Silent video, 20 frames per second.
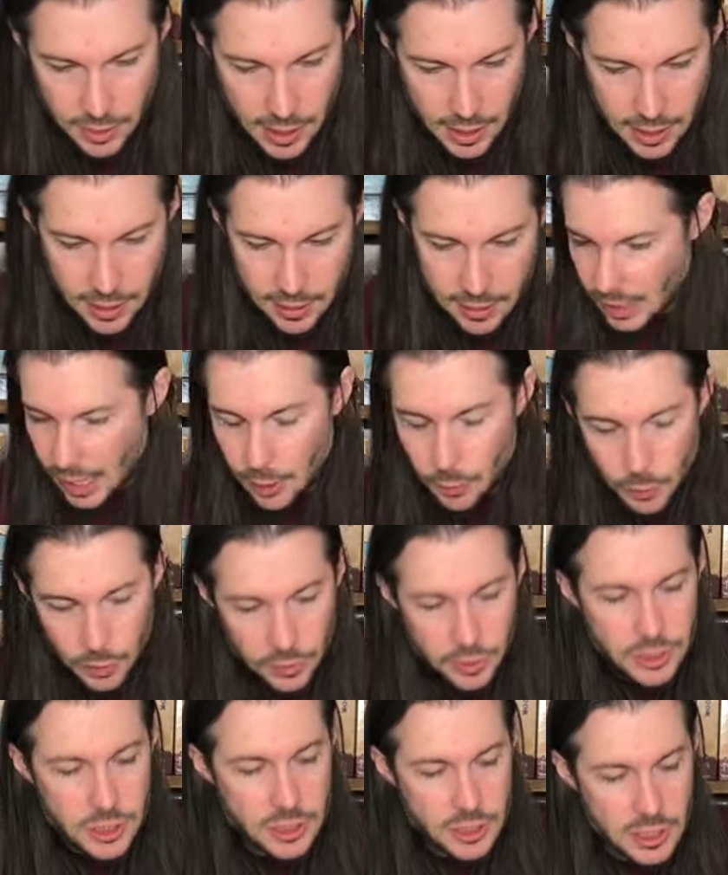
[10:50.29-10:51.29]
And I
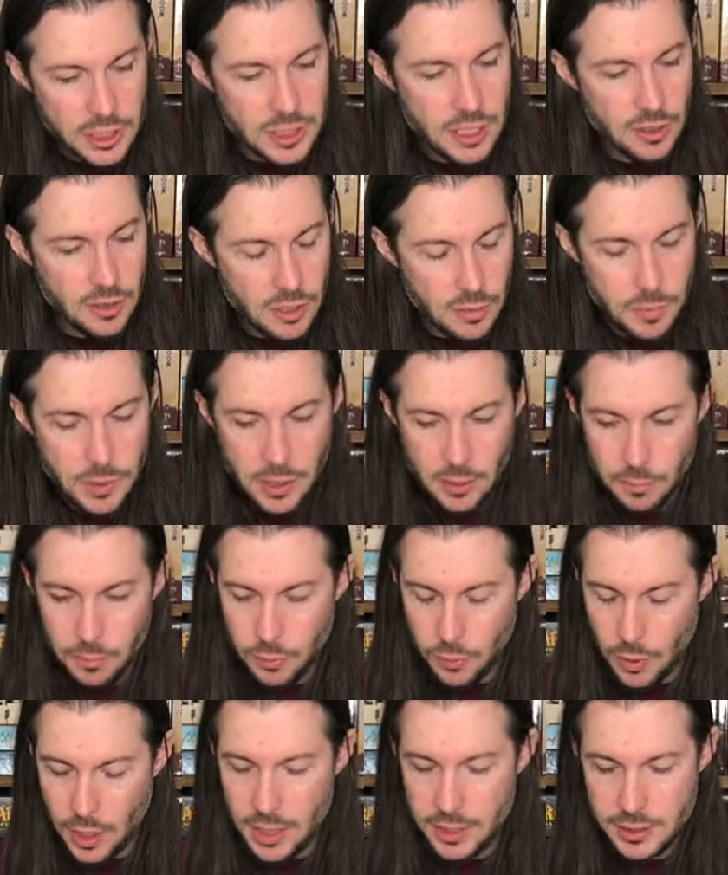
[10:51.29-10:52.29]
really just continue to be
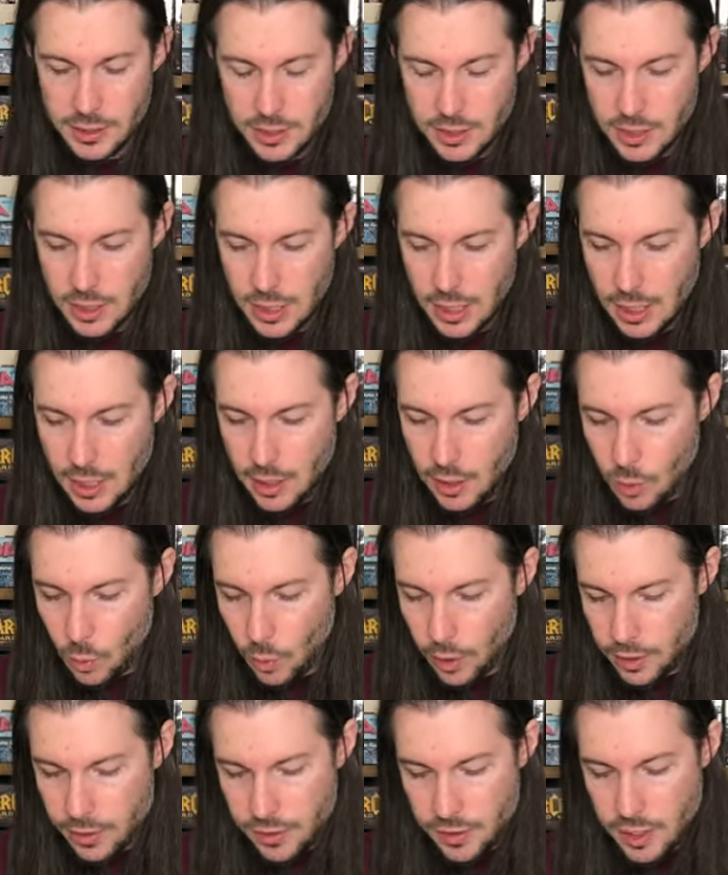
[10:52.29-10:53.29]
impressed
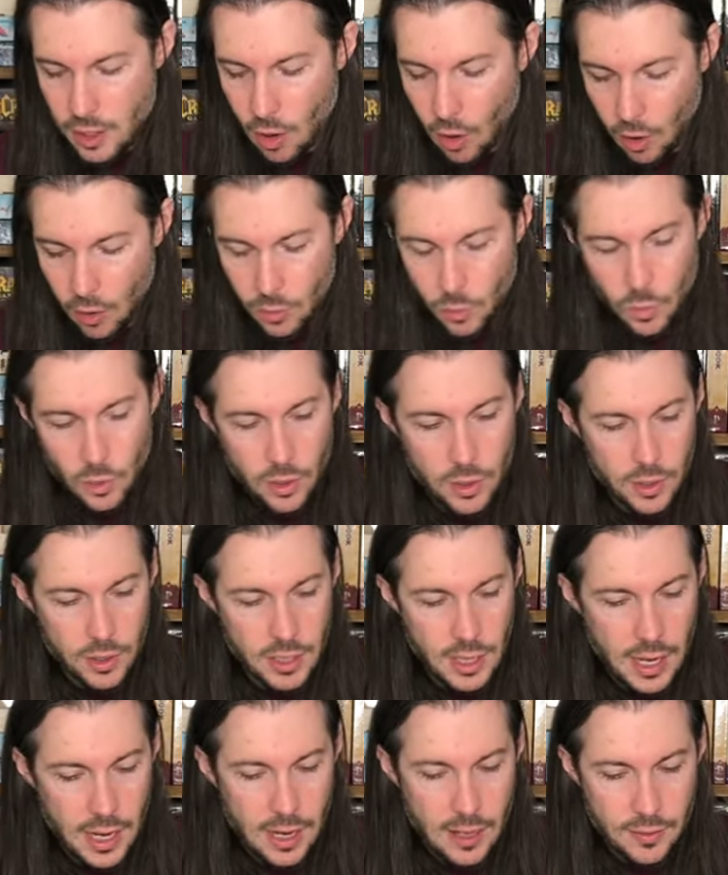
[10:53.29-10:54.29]
with the artwork
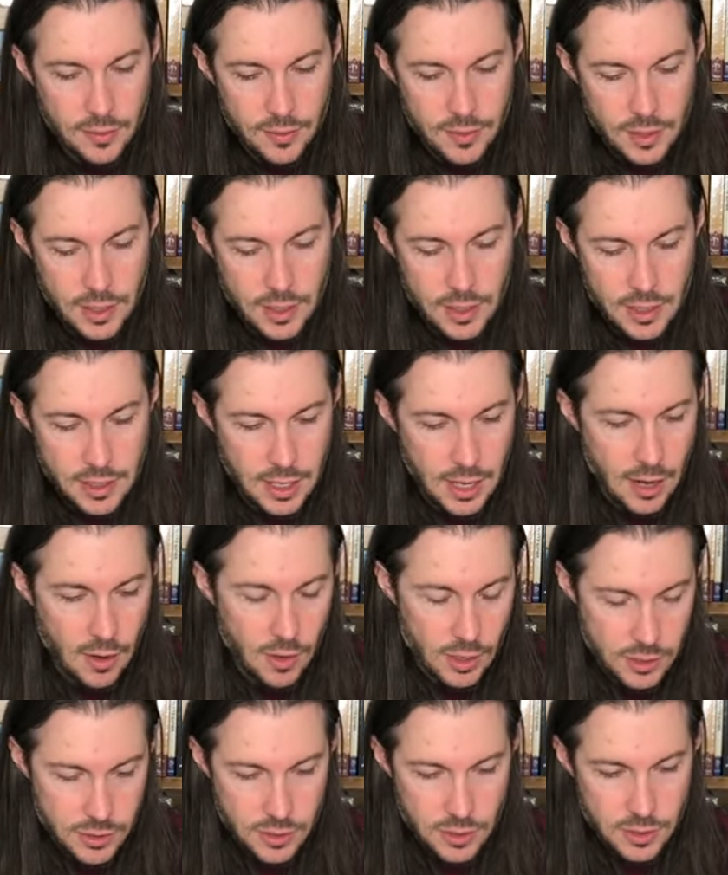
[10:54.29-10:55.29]
and the
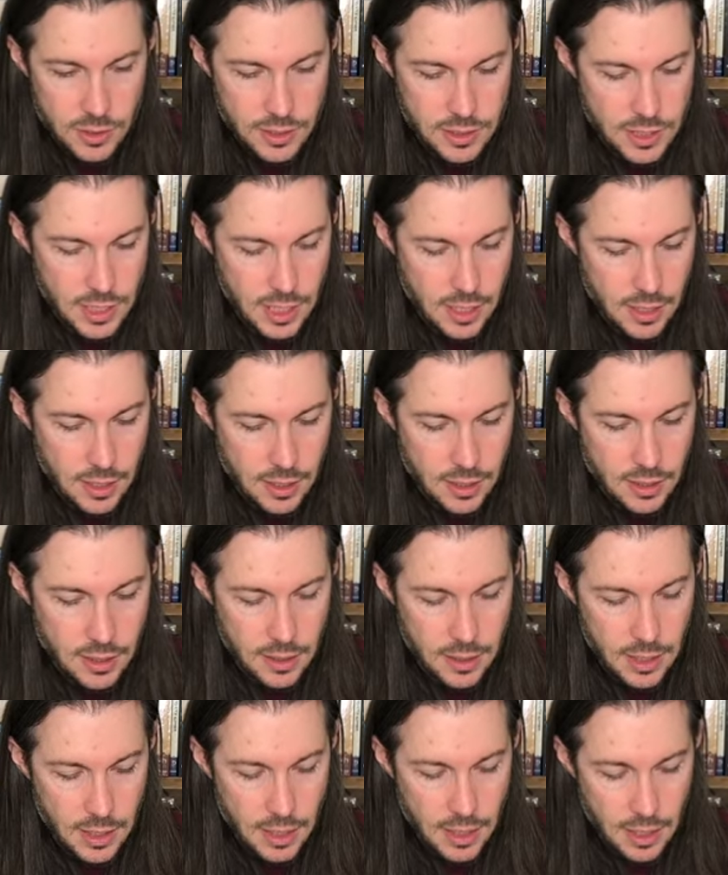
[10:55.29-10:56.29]
character design
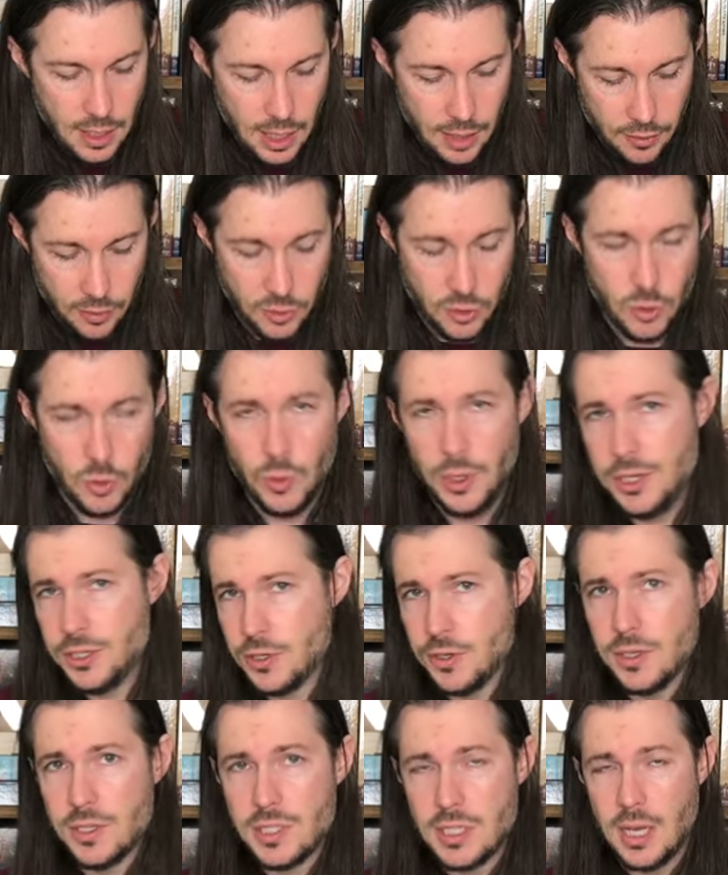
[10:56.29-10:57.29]
and the creature
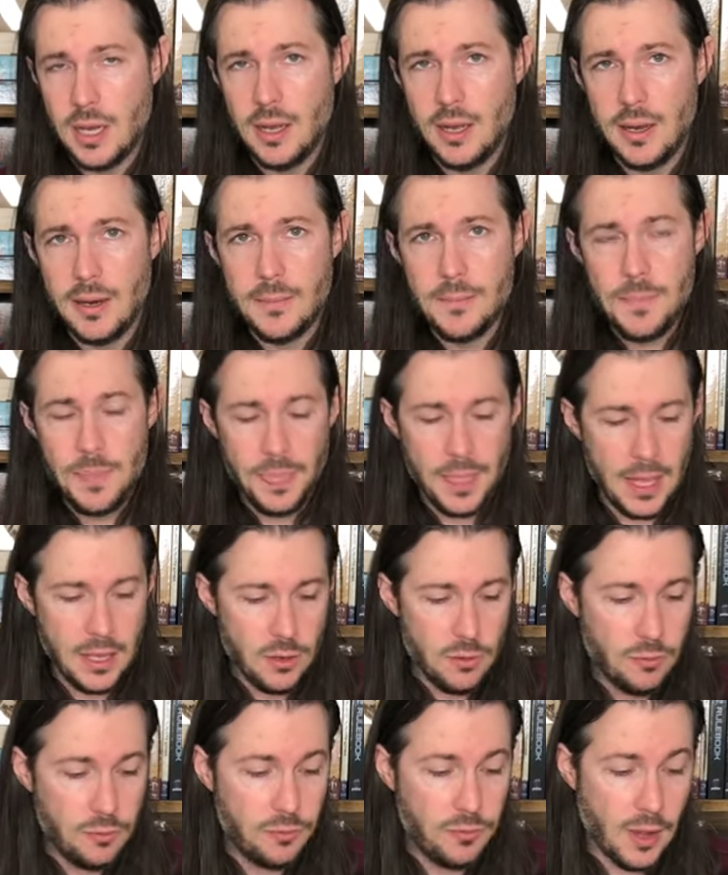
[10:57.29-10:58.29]
design that you
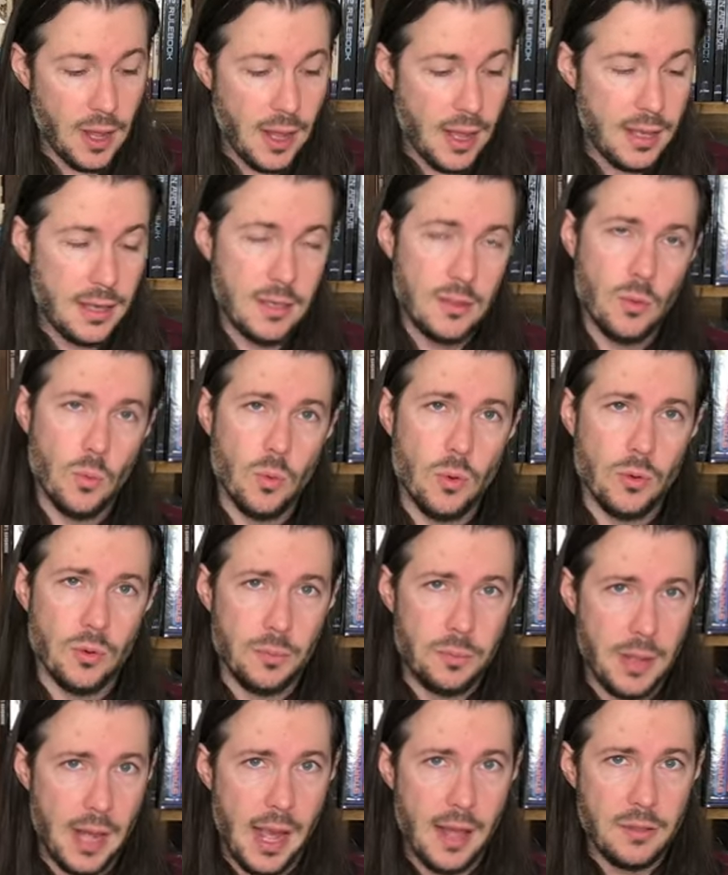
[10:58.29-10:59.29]
find in the world of
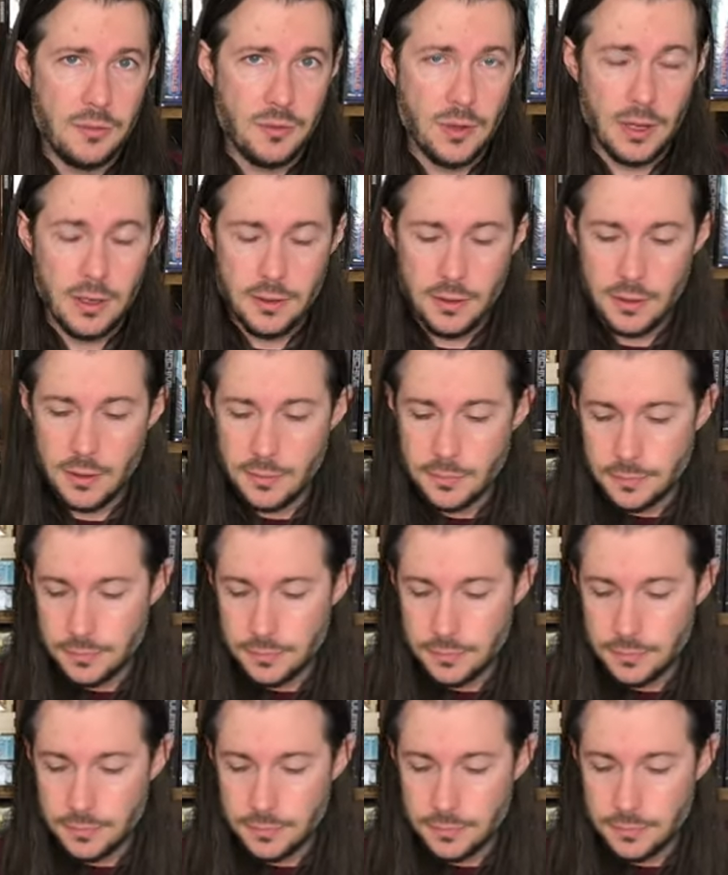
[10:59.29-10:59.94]
Pathfinder.